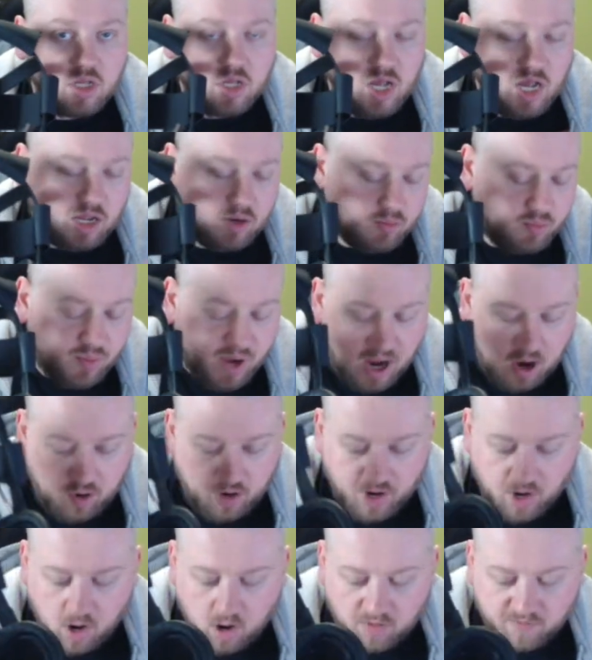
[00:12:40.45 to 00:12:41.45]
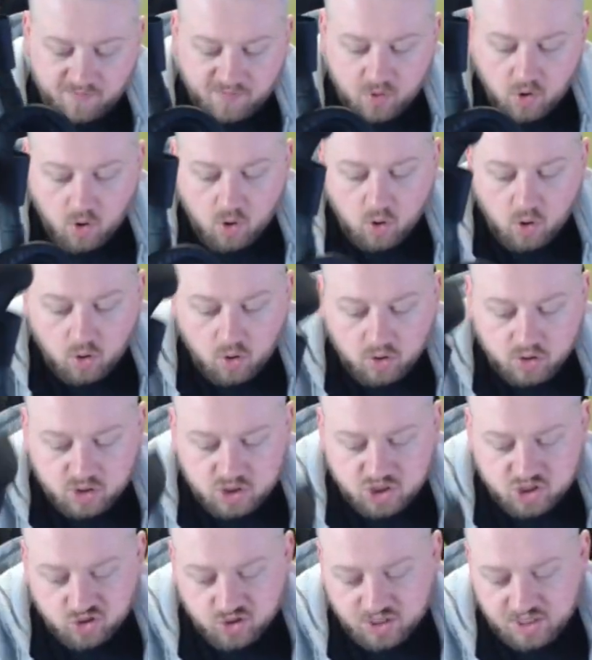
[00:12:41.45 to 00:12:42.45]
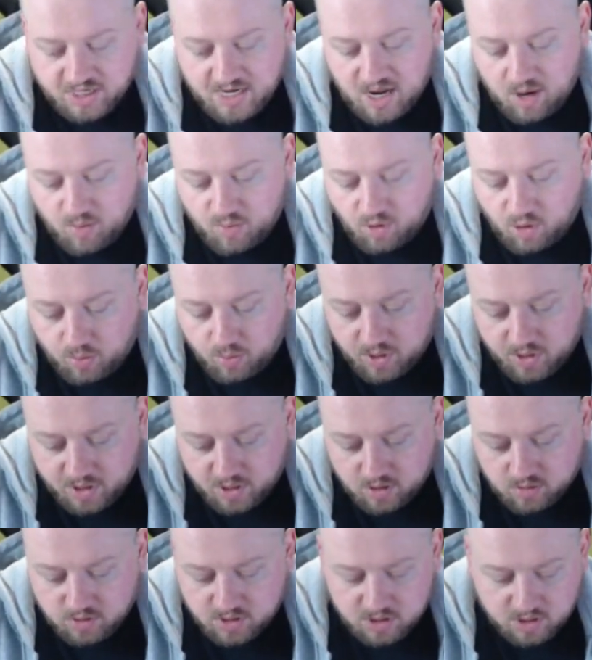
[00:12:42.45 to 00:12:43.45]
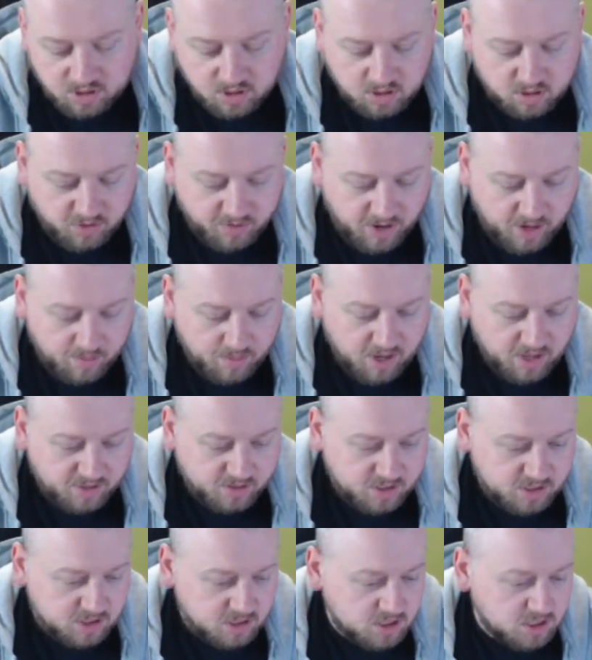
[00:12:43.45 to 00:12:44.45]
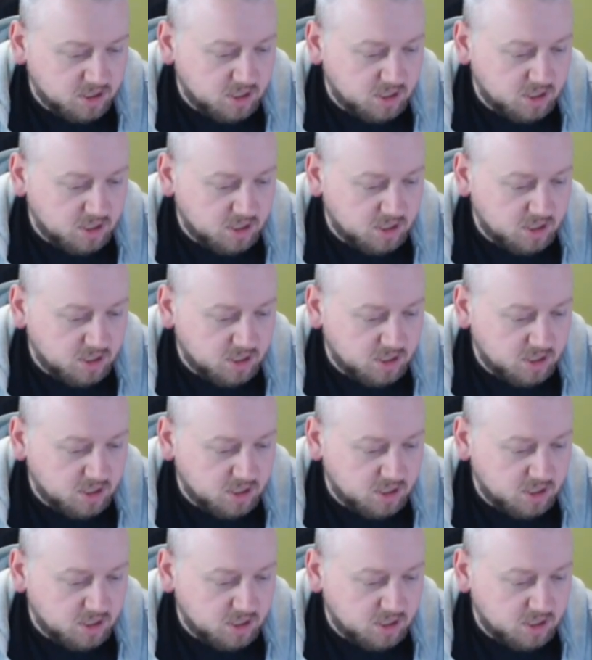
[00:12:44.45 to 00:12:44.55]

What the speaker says: and power it off, or shut it down properly using the correct method.